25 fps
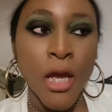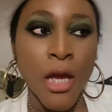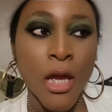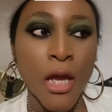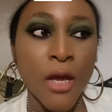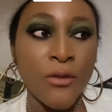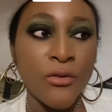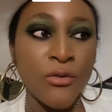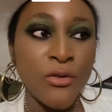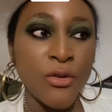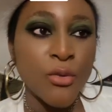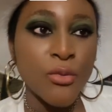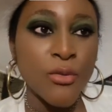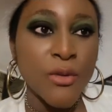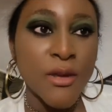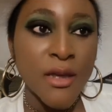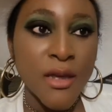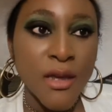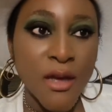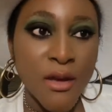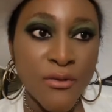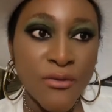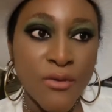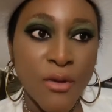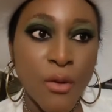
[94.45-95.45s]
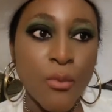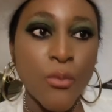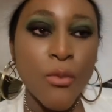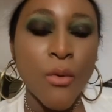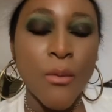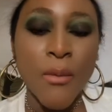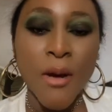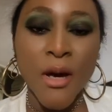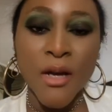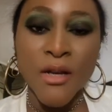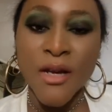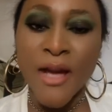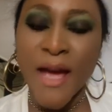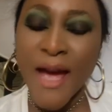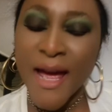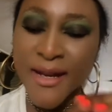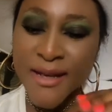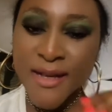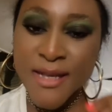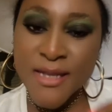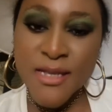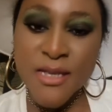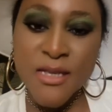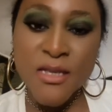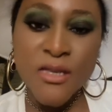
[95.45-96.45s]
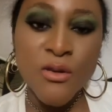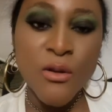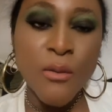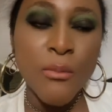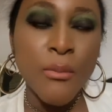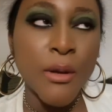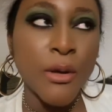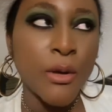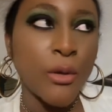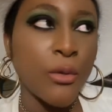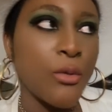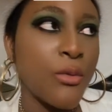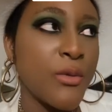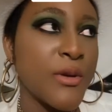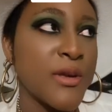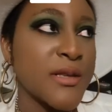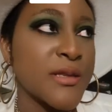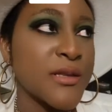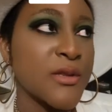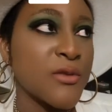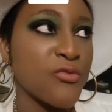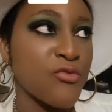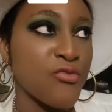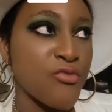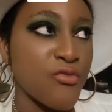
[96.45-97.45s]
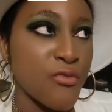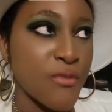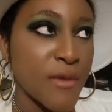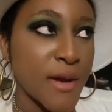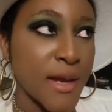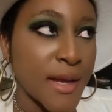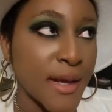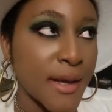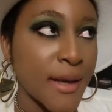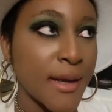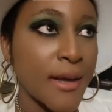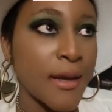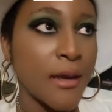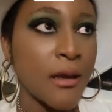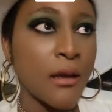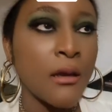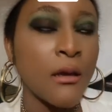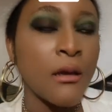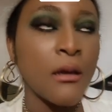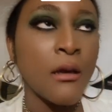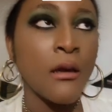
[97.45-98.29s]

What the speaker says: If you give a woman, and this is somebody who is really